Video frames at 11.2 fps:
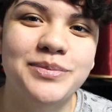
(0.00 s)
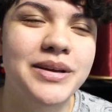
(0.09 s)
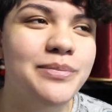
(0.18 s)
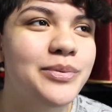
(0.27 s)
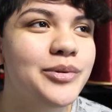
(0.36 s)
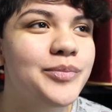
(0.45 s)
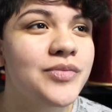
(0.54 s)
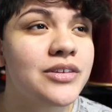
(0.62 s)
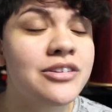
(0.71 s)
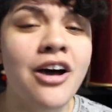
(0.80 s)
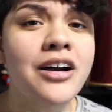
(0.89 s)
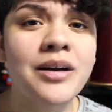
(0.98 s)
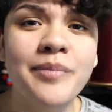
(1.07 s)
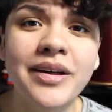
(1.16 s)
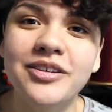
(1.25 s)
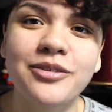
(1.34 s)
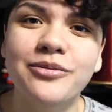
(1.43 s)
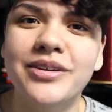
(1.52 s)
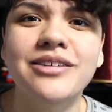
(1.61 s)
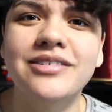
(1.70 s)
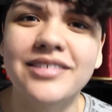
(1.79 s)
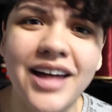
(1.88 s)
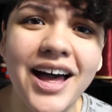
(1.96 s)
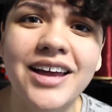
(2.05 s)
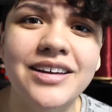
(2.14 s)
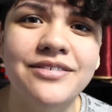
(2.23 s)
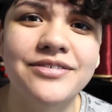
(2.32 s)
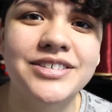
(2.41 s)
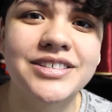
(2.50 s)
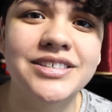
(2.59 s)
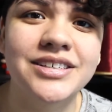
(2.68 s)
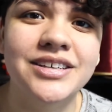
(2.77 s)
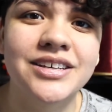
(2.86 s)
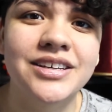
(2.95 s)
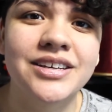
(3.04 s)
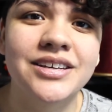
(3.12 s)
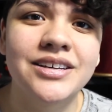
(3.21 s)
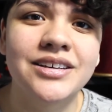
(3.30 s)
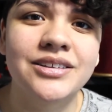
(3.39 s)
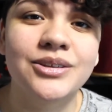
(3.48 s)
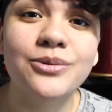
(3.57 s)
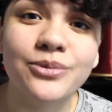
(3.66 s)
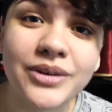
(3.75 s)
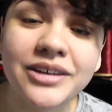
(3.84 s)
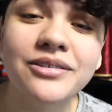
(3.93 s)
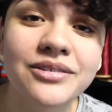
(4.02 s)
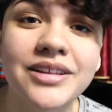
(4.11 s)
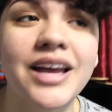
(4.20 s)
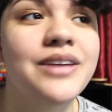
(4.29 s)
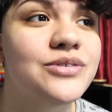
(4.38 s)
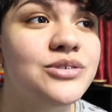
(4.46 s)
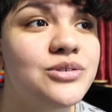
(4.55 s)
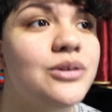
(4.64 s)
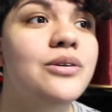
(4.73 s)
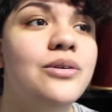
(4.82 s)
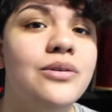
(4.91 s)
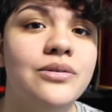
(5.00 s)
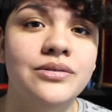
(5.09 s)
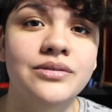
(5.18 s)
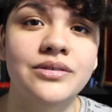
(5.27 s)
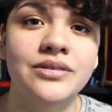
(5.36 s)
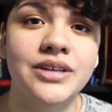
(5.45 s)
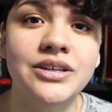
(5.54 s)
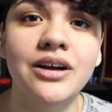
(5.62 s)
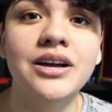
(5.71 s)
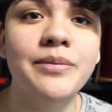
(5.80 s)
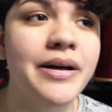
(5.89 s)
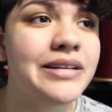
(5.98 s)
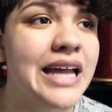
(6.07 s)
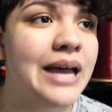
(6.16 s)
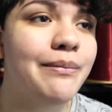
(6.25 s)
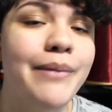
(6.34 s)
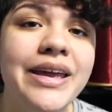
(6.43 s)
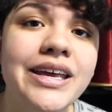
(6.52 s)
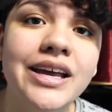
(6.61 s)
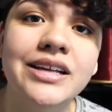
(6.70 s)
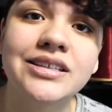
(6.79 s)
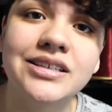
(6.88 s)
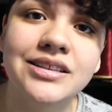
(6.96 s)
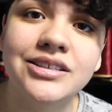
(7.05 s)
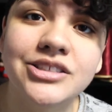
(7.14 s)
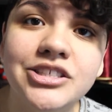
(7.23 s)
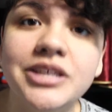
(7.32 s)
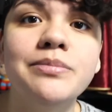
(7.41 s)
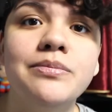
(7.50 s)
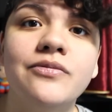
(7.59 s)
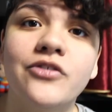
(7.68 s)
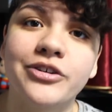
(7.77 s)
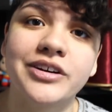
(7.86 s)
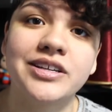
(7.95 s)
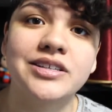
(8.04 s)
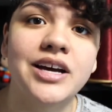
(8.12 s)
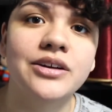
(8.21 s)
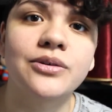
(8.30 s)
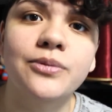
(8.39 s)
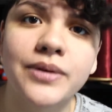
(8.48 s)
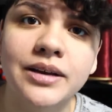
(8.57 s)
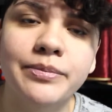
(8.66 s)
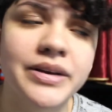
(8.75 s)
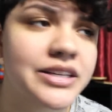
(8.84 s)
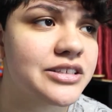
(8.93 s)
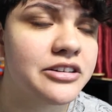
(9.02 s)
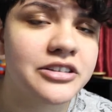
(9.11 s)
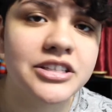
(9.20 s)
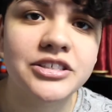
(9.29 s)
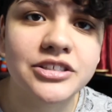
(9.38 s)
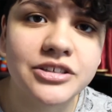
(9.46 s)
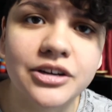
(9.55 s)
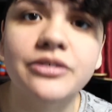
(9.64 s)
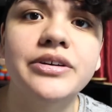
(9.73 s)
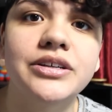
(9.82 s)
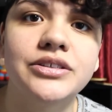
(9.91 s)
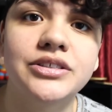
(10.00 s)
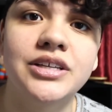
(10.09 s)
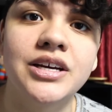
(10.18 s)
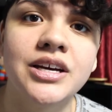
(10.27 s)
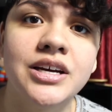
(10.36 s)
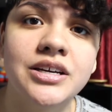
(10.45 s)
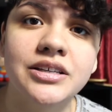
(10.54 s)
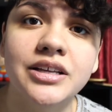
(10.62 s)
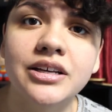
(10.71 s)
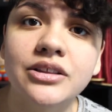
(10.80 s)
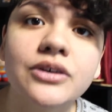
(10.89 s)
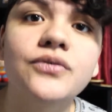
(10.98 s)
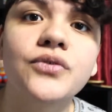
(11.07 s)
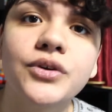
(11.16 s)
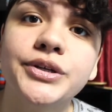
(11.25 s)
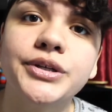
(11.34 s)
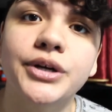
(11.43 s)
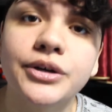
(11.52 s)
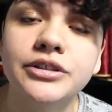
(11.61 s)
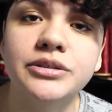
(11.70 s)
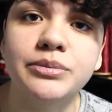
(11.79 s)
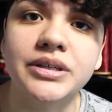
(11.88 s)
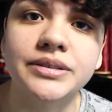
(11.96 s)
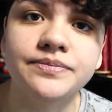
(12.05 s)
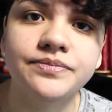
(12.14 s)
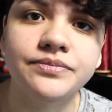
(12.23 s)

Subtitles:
People talk about their real lives, their real life struggle. They talk about not making it to the gym for an entire week because they're discouraged and they look for encouragement.